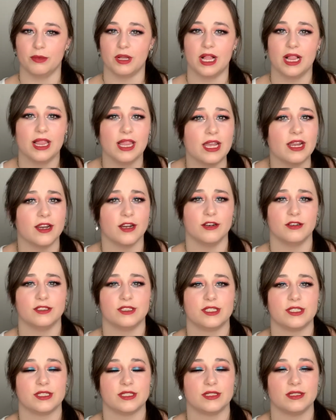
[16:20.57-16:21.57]

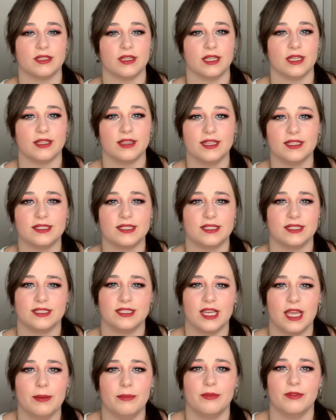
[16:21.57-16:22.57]
Claire's, like that's the
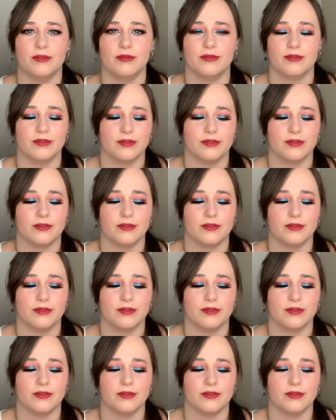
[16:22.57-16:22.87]
type of